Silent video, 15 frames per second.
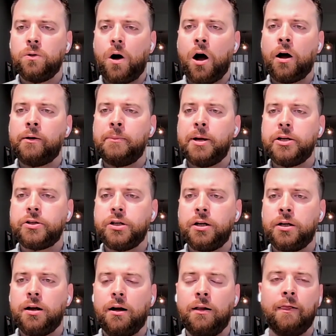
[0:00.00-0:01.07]

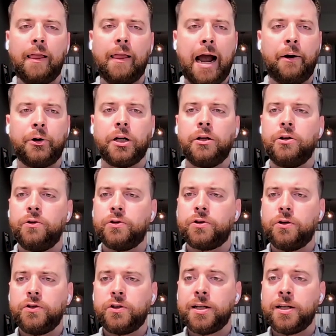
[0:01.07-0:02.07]
automation allowing users